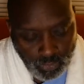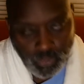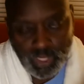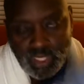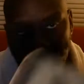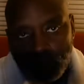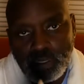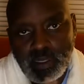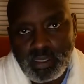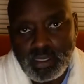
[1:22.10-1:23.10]

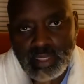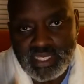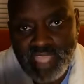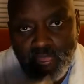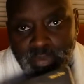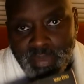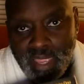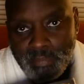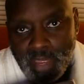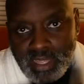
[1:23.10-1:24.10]
when this album
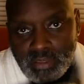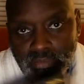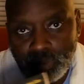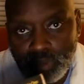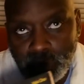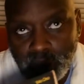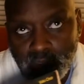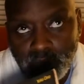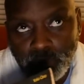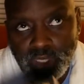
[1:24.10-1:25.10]
came out,
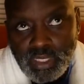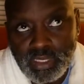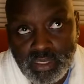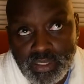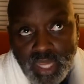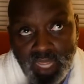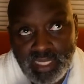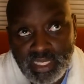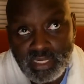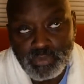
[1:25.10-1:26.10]
when John
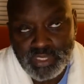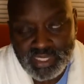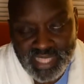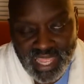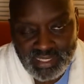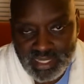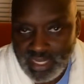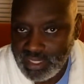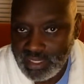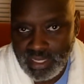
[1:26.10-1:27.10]
Lennon was
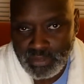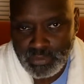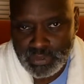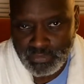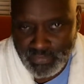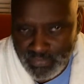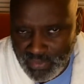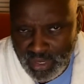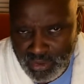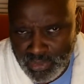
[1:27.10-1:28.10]
assassinated, it was
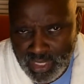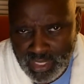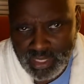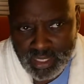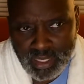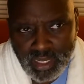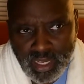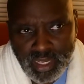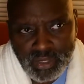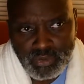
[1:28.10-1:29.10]
very
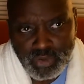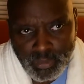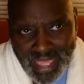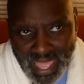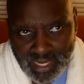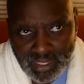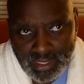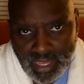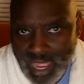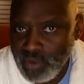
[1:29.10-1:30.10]
traumatic.
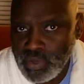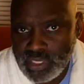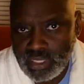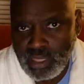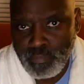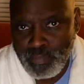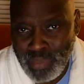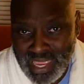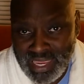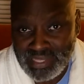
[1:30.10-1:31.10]
I wasn't the
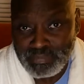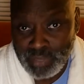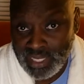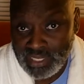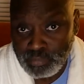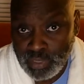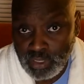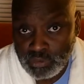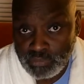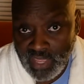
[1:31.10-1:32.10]
biggest
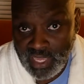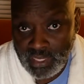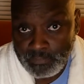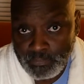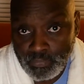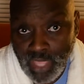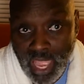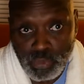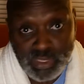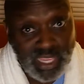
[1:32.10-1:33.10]
Beatles fan.
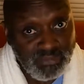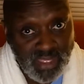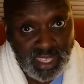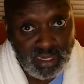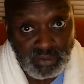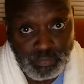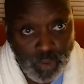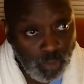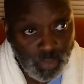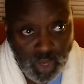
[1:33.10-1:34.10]
I was a fan of
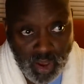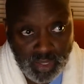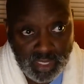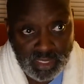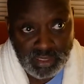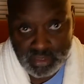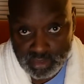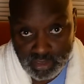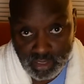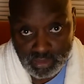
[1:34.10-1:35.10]
Paul McCartney's
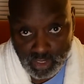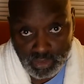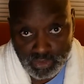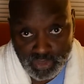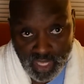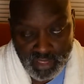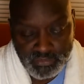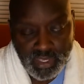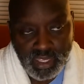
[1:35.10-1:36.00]
solo stuff.